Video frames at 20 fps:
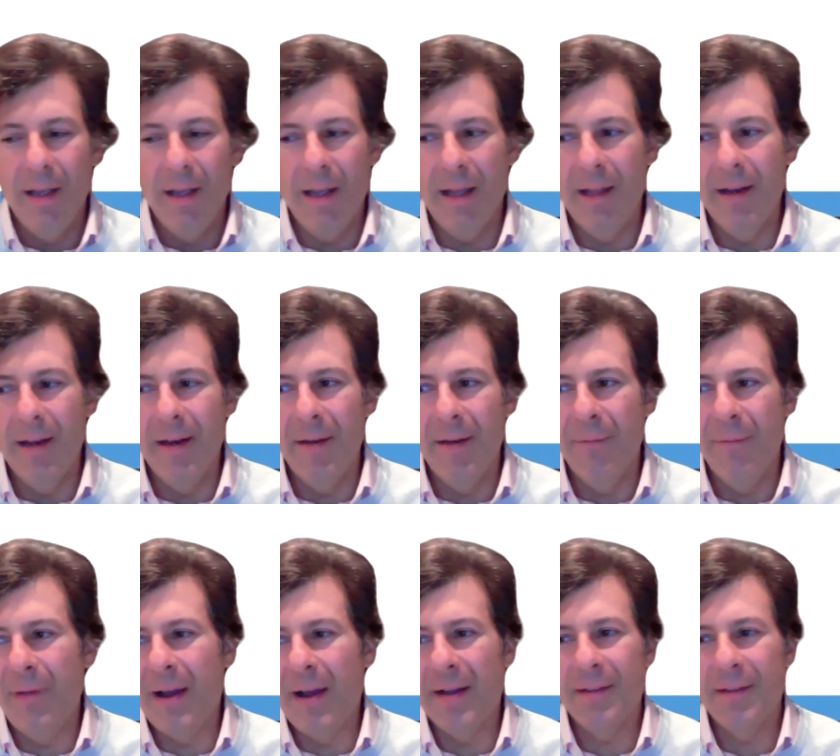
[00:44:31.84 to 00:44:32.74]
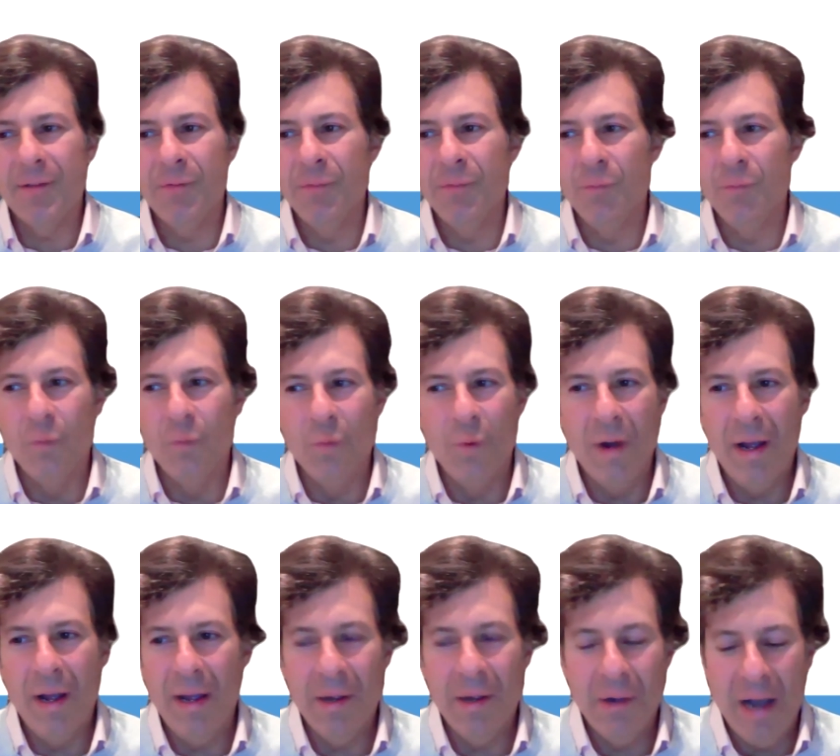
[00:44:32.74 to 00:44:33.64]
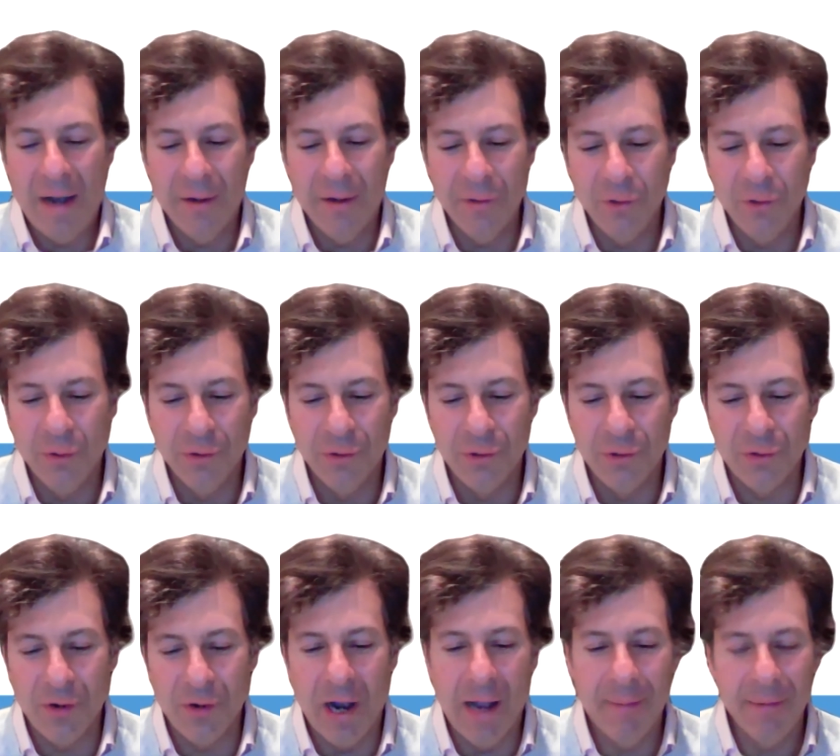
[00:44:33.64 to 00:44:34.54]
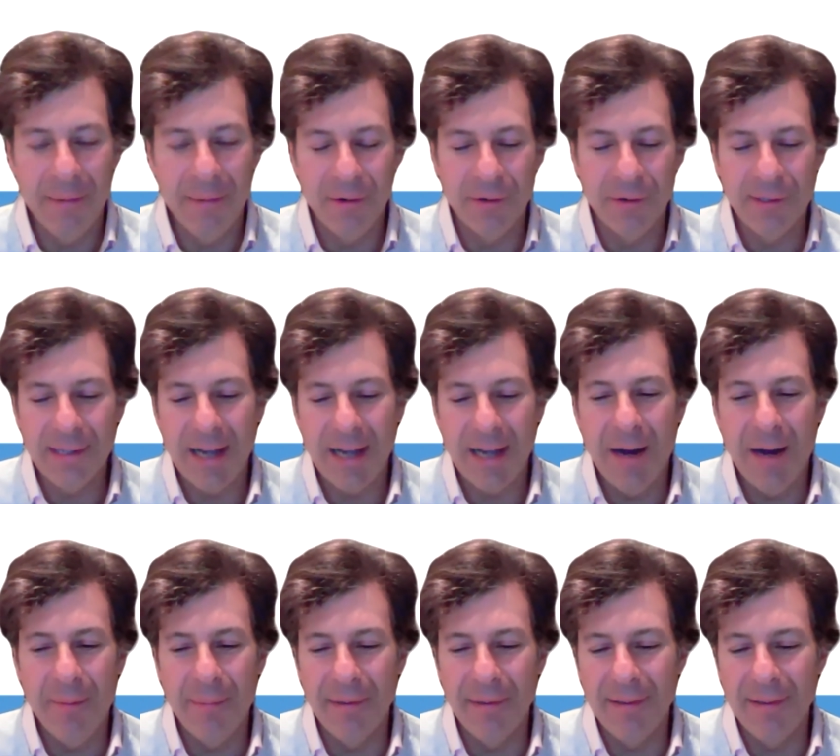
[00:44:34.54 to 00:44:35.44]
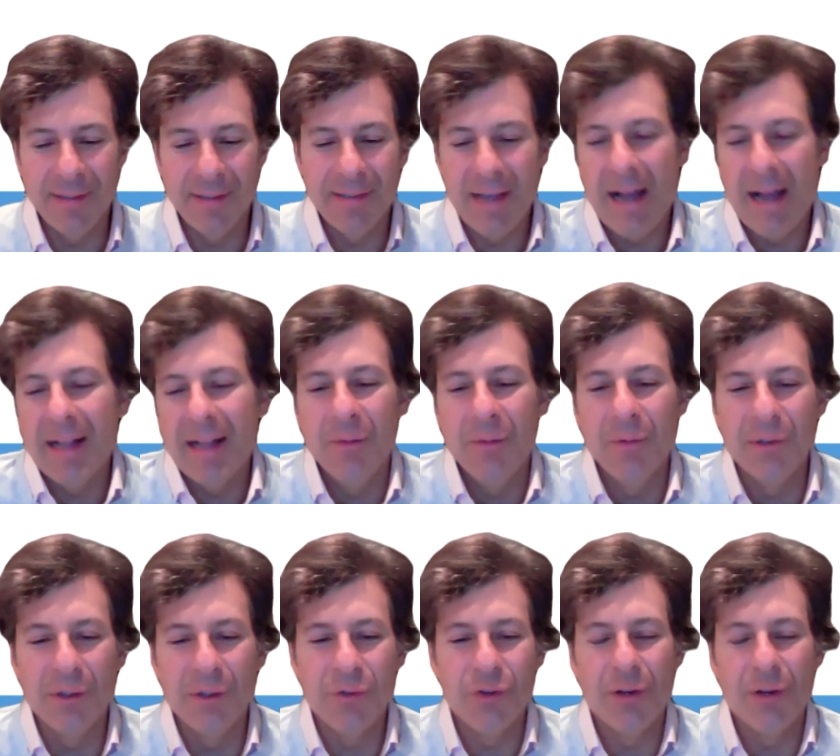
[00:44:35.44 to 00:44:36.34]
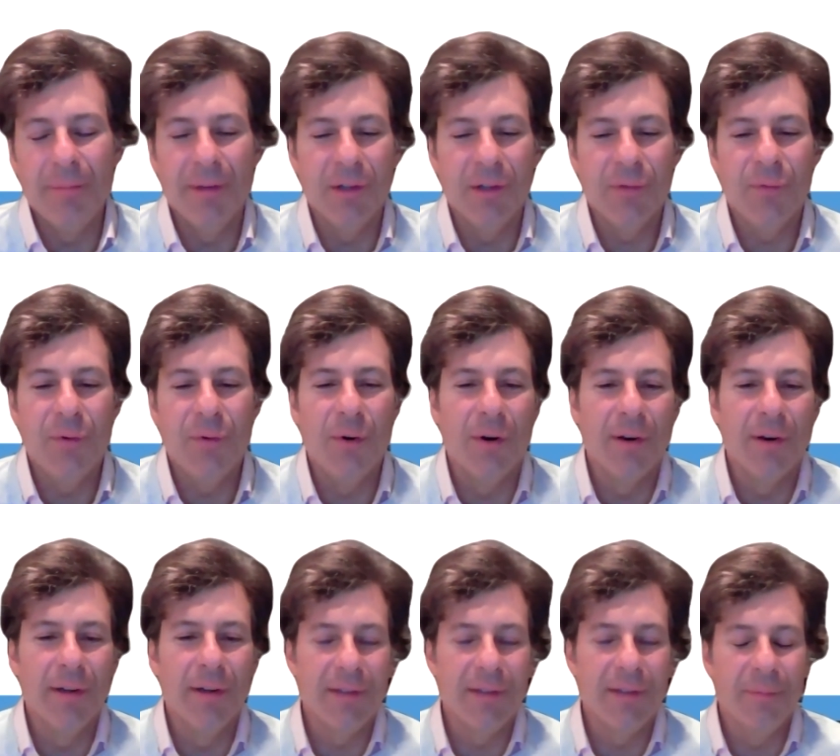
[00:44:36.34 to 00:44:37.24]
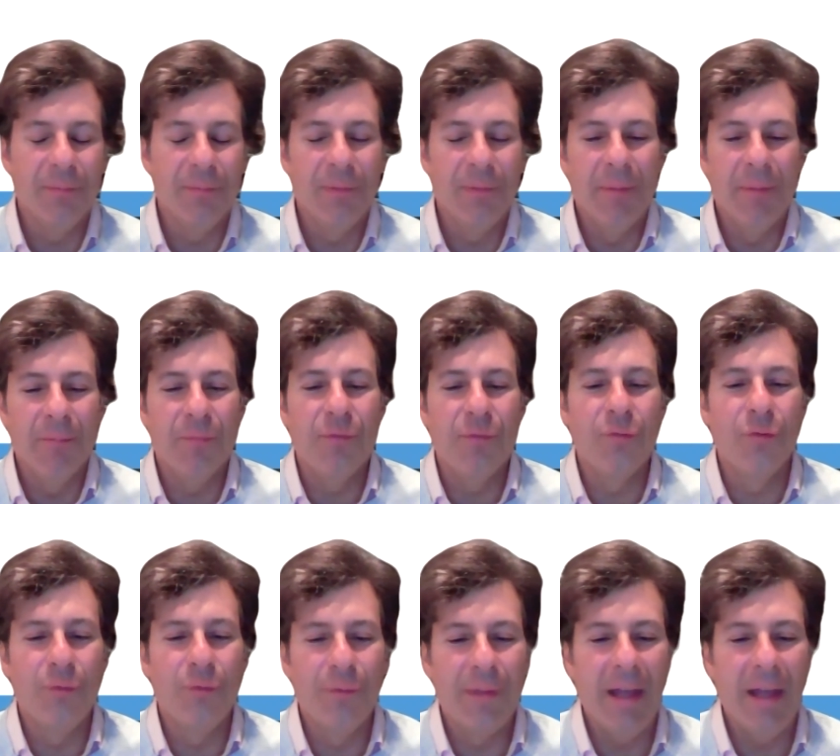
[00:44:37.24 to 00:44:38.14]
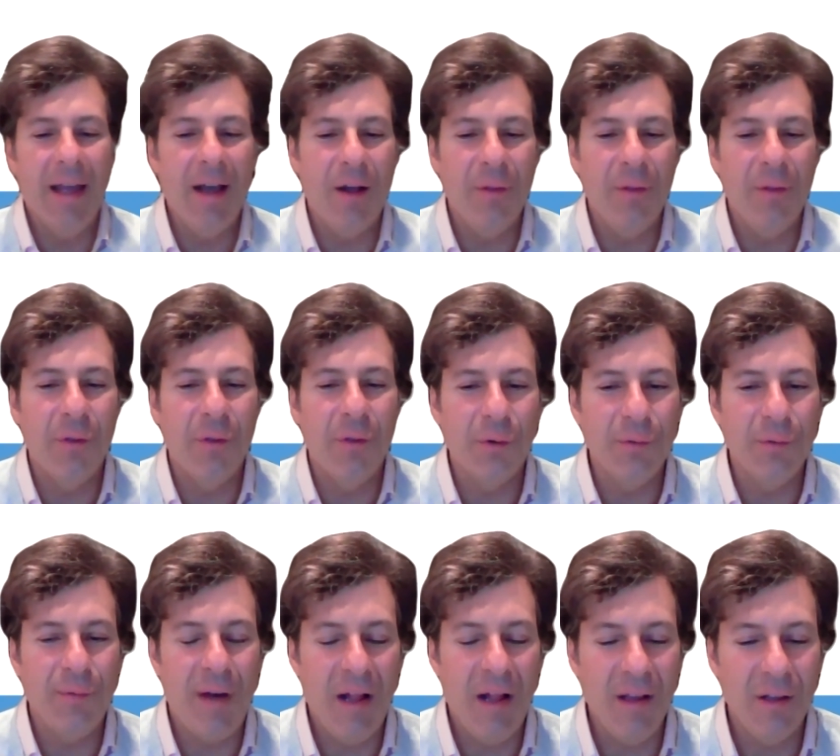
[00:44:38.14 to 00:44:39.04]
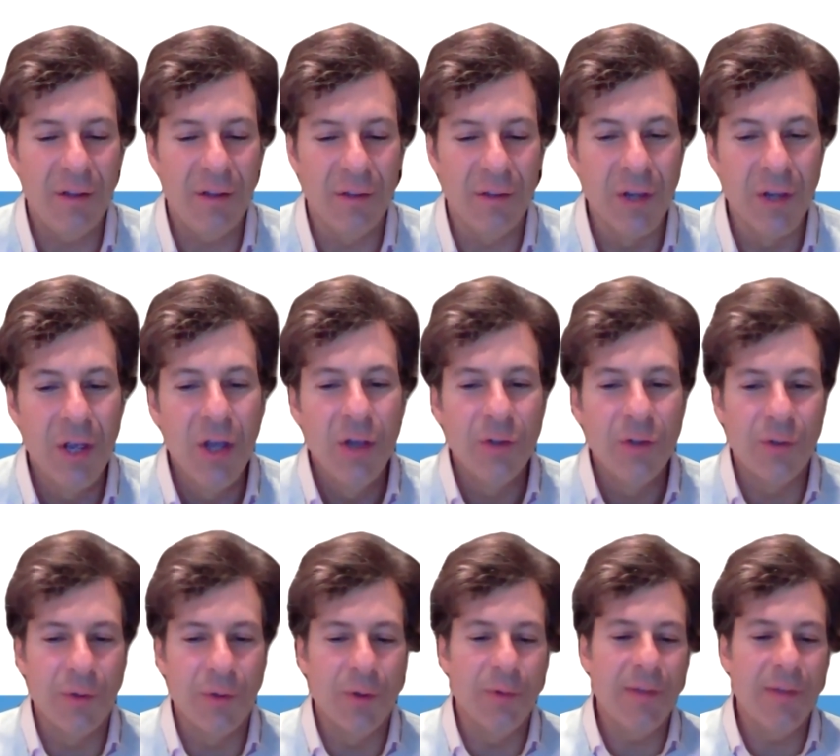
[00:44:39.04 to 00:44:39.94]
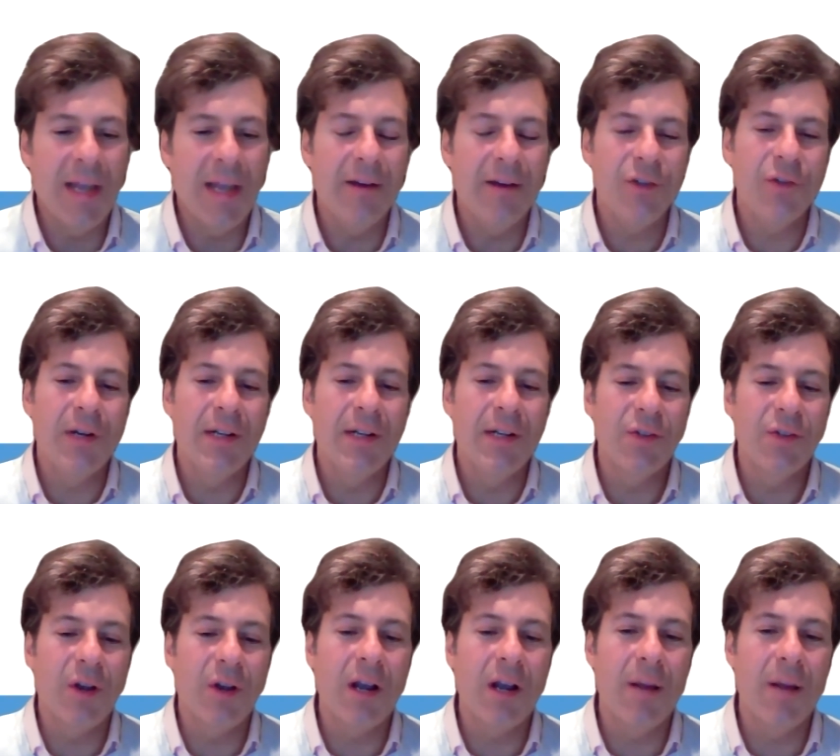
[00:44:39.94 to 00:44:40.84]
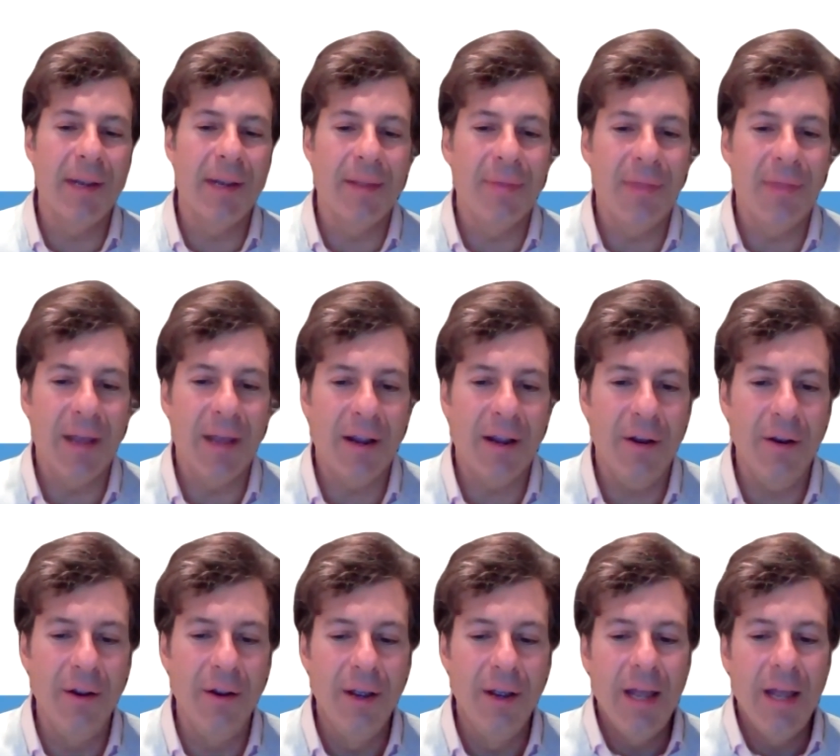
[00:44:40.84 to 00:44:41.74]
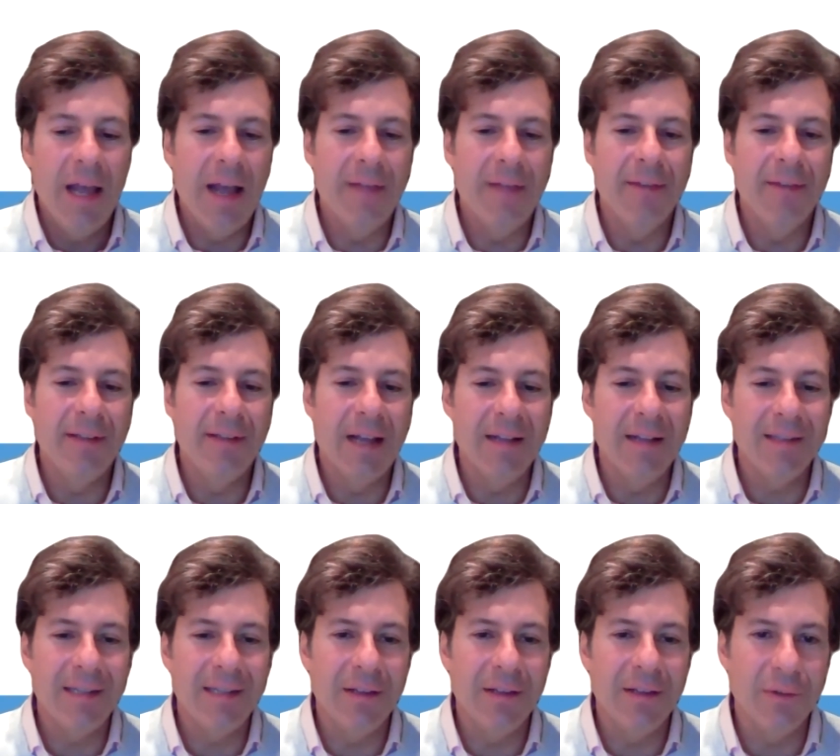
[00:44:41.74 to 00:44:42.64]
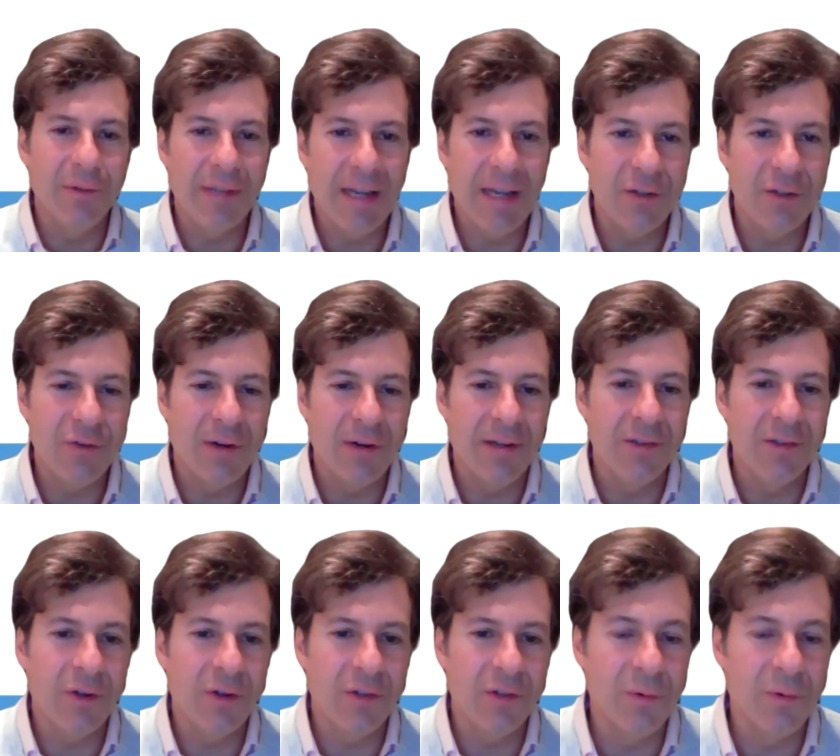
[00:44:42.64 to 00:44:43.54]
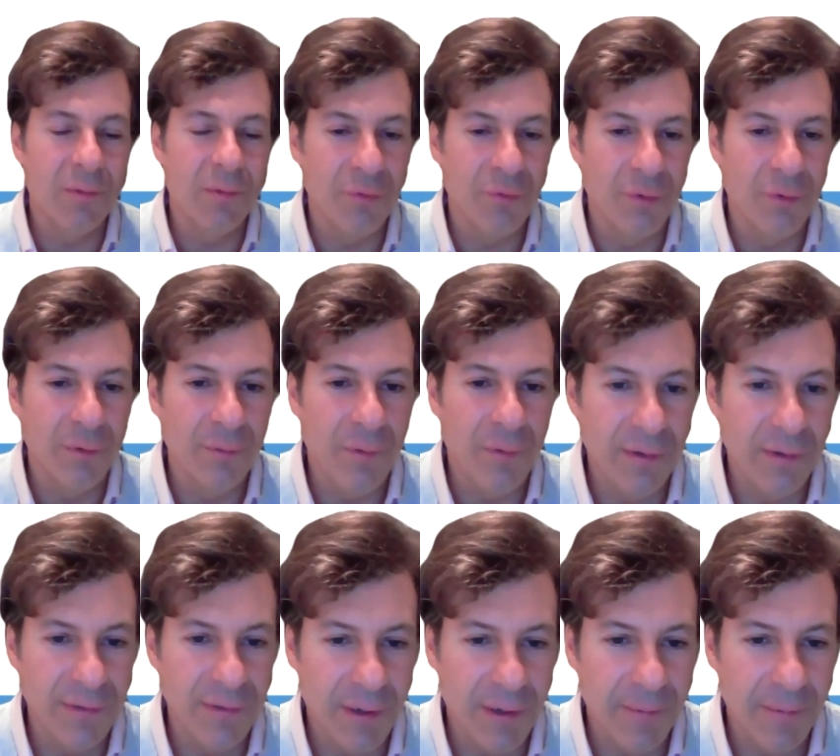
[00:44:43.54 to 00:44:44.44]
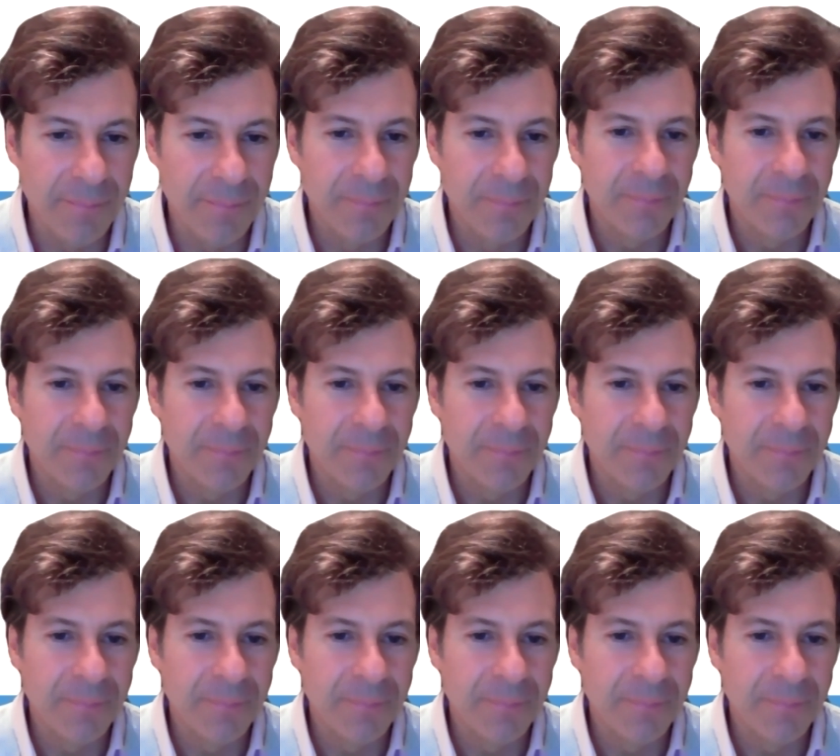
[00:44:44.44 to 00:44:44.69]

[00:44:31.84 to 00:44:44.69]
And in fact, how you're describing your scalp is exactly what the treatment is for, is to improve the health of those follicles so those hair strands start coming in thicker and the density of those hair strands starts to improve also.